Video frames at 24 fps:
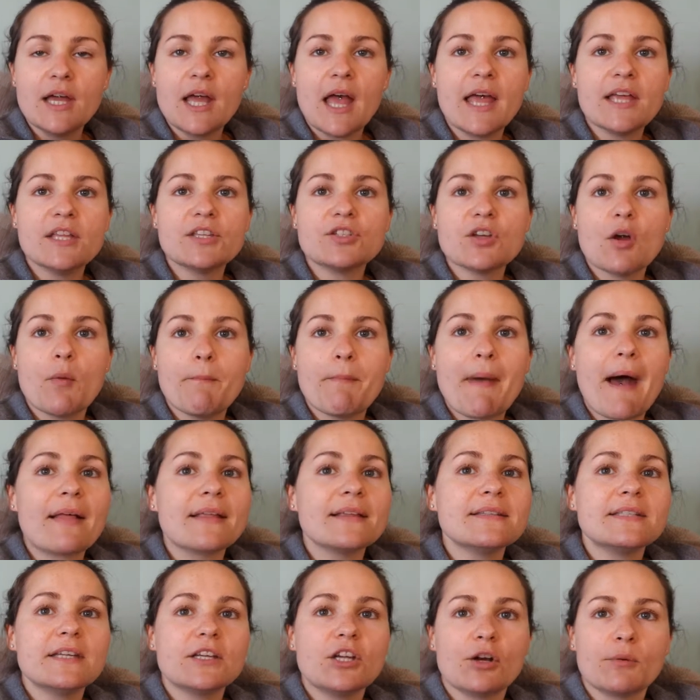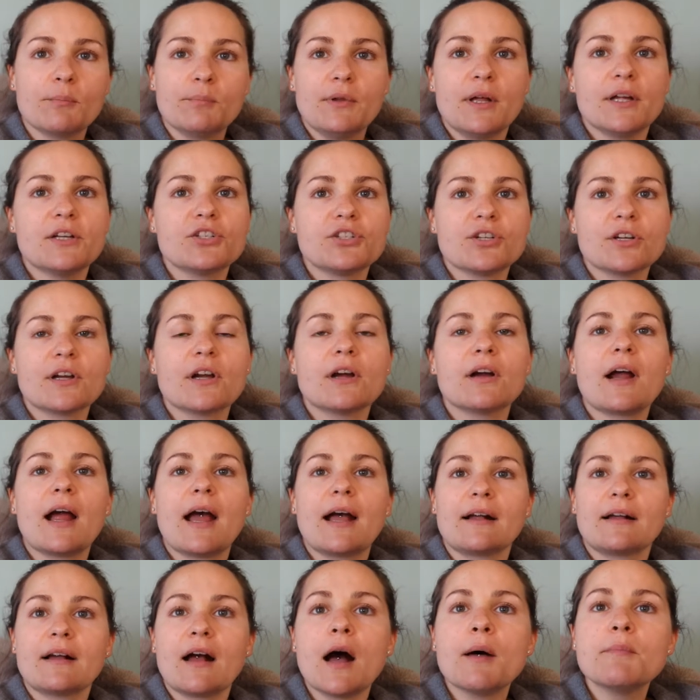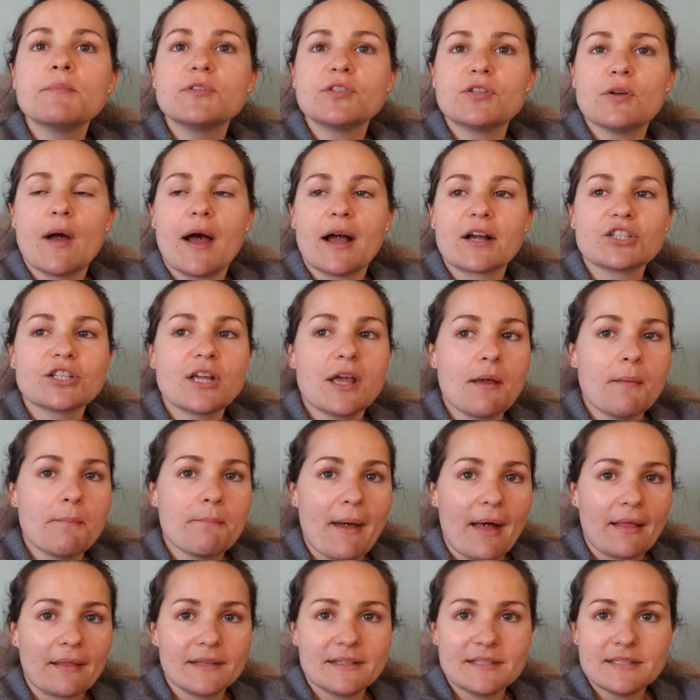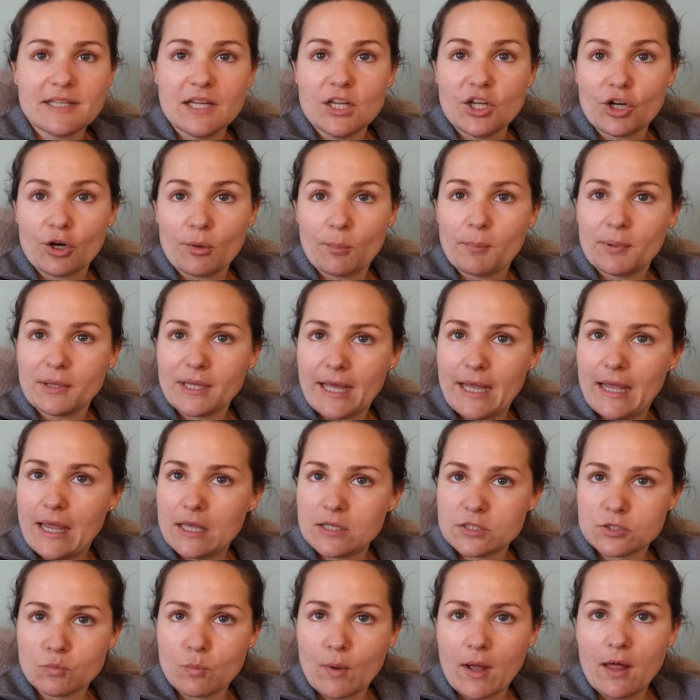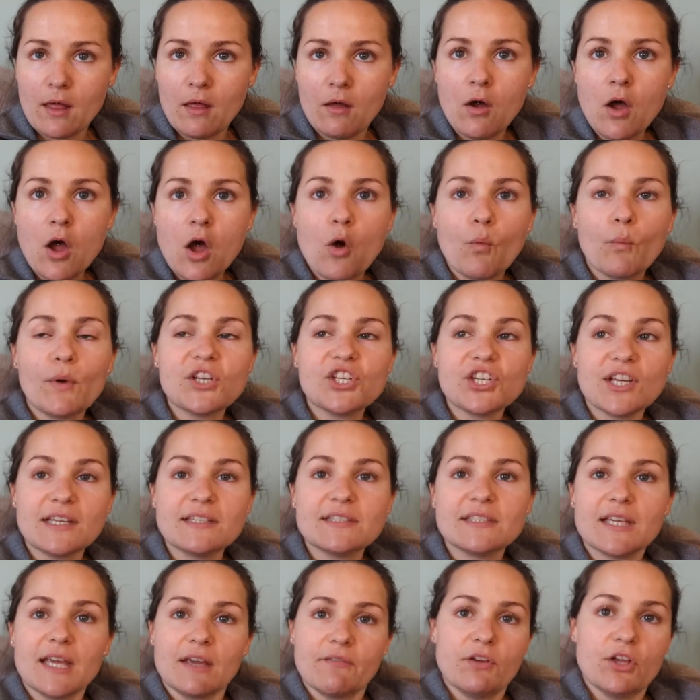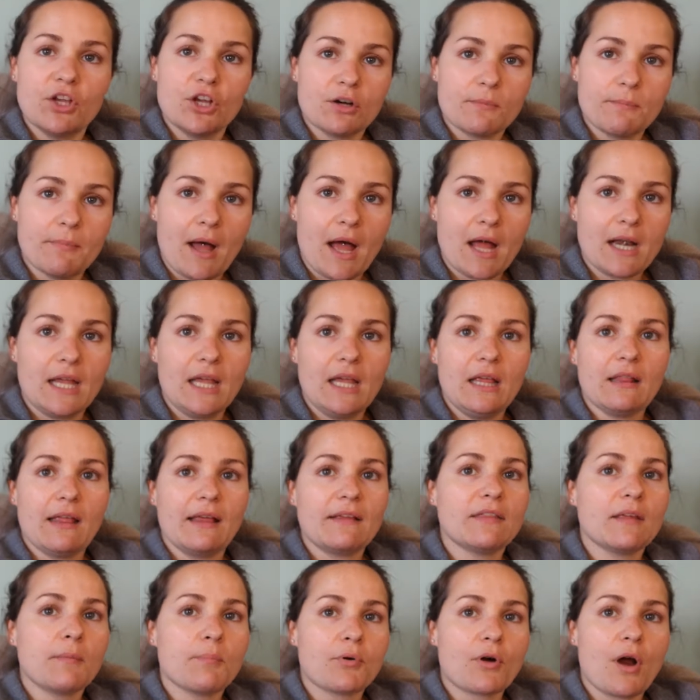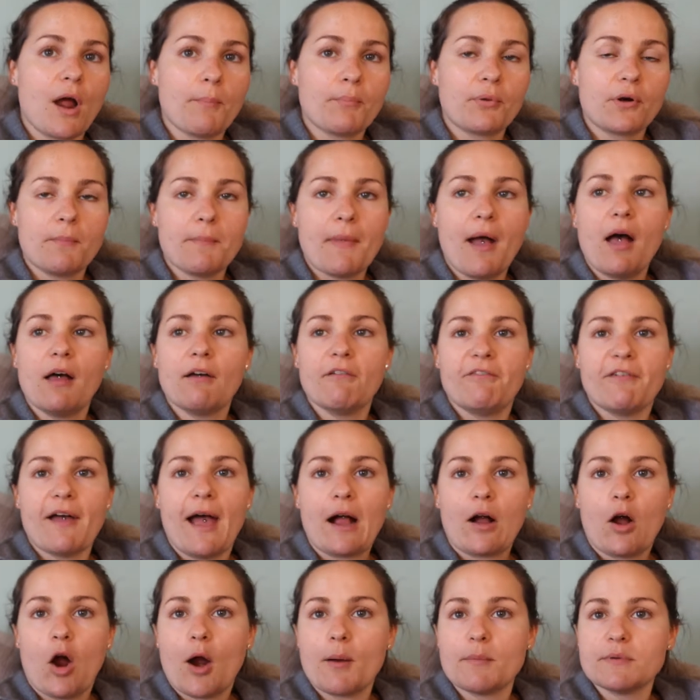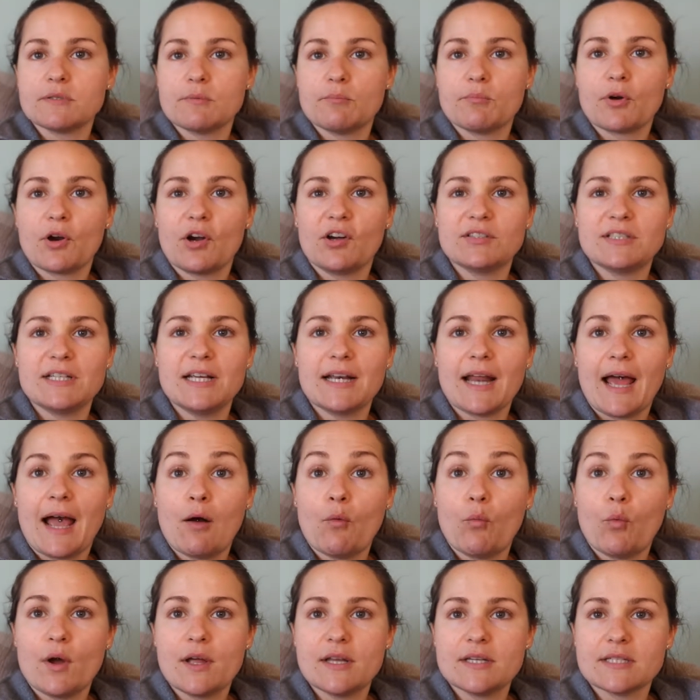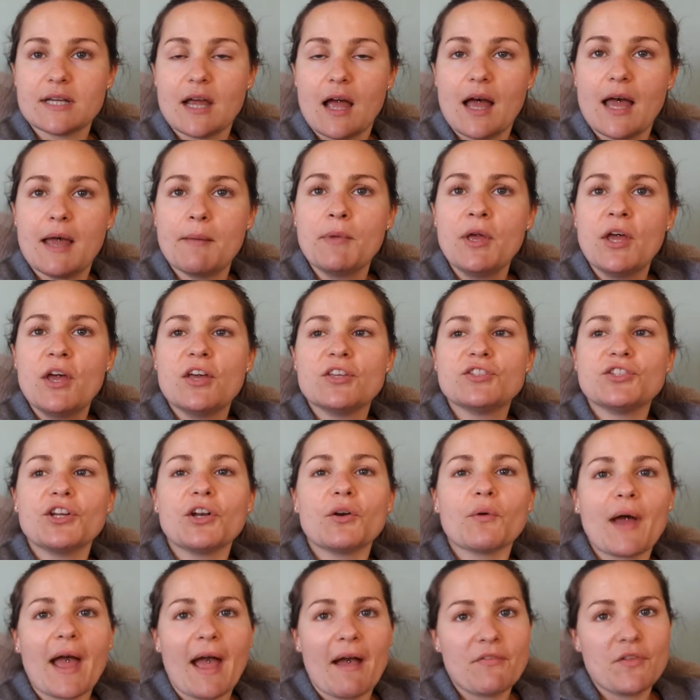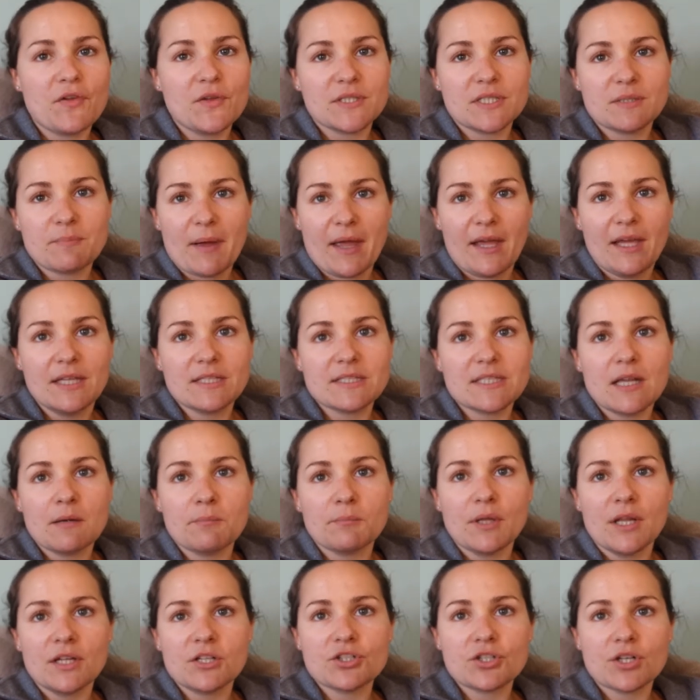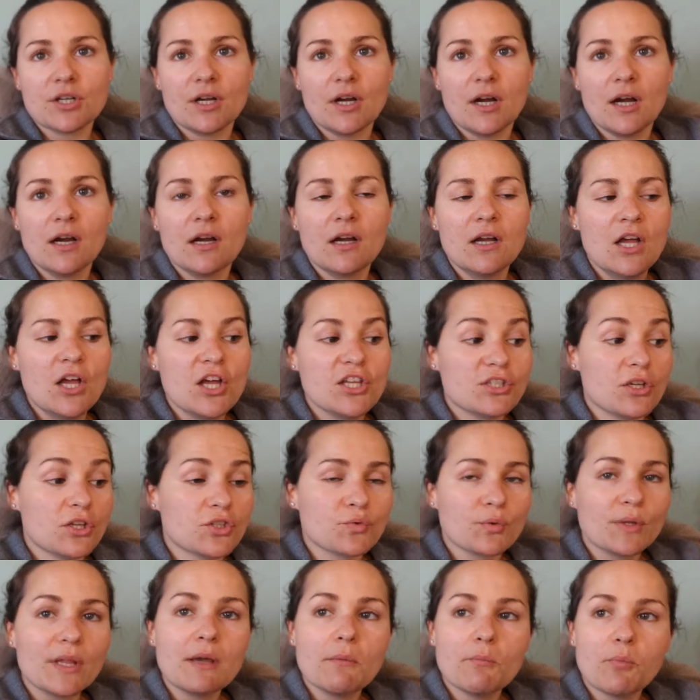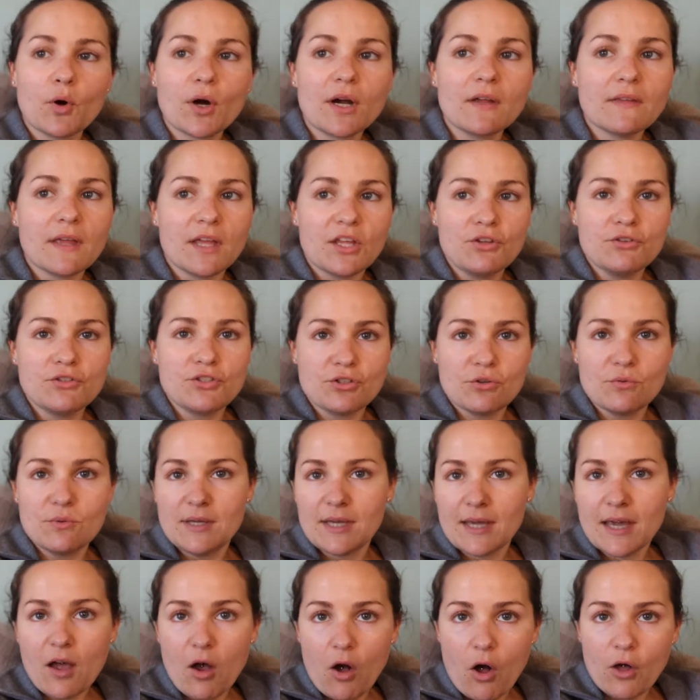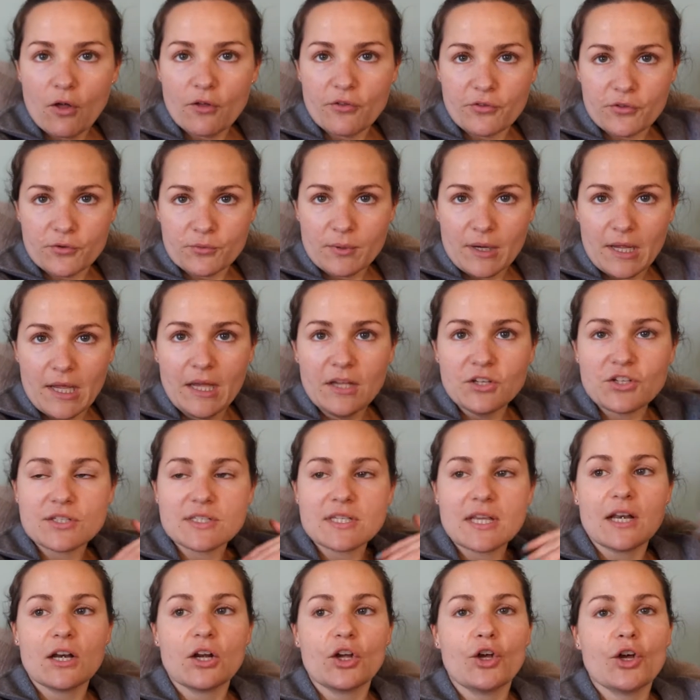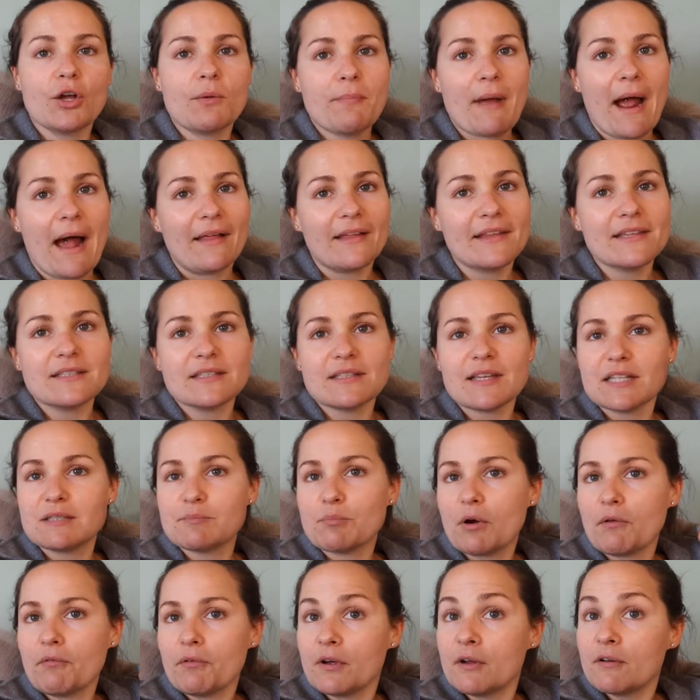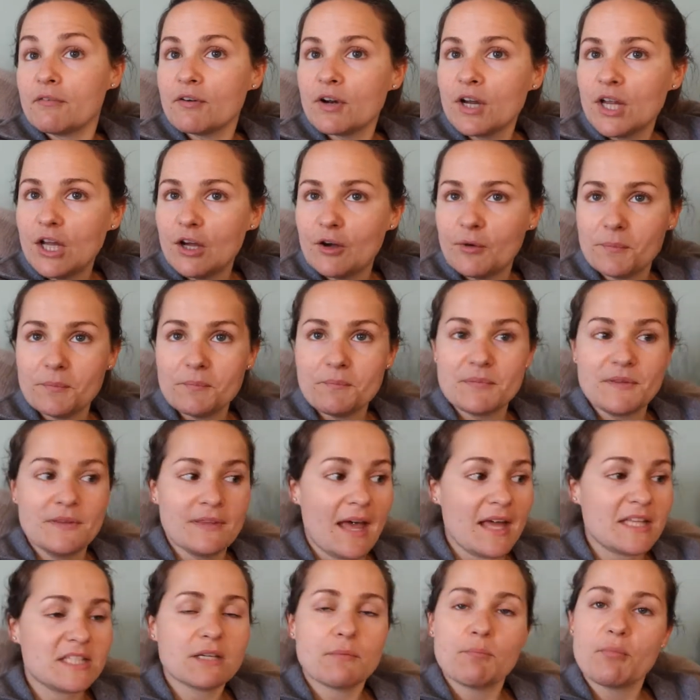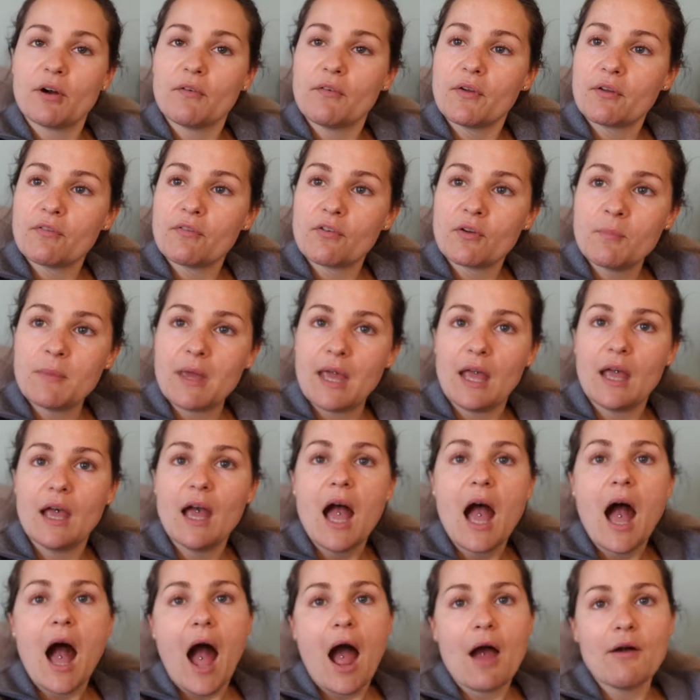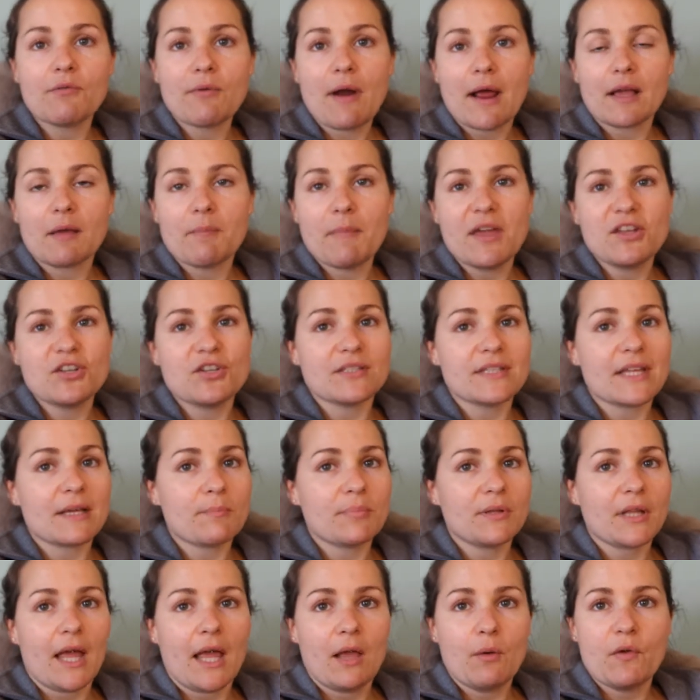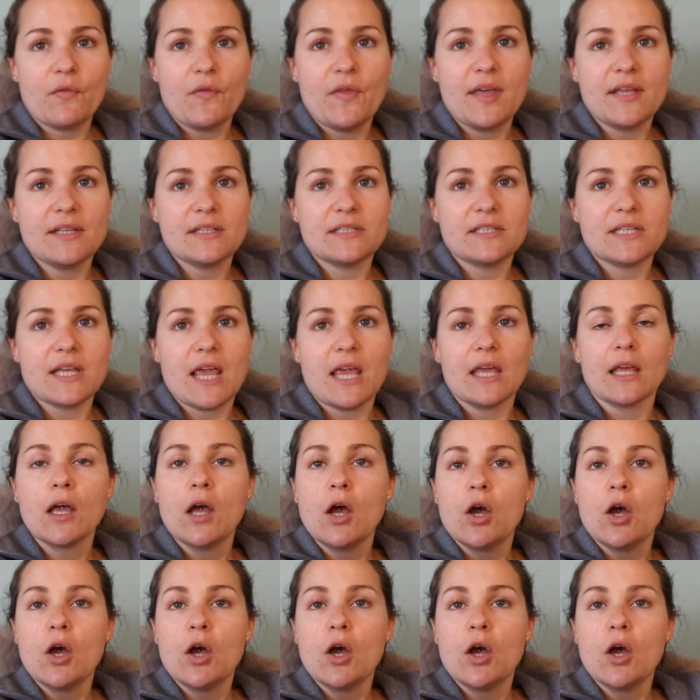And so balancing your blood sugar comes to actually balancing your plate as well, which is giving your body like the proper amount of fat, carbs, and protein at one time, so you don't have these spikes in blood sugar. So it's really important that you do get all three just in a good balance. That's perfect for you, and that's perfect for me. I would recommend just like playing with it and seeing,